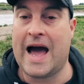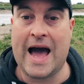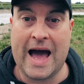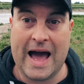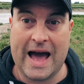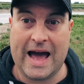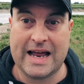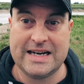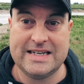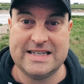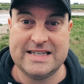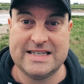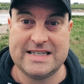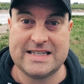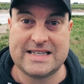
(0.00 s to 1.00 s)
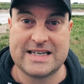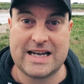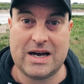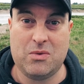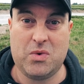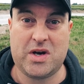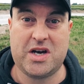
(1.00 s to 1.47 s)
And
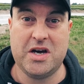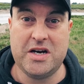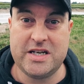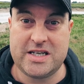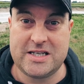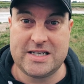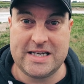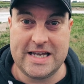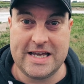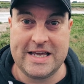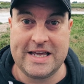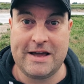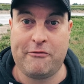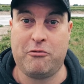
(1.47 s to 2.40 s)
we're going to see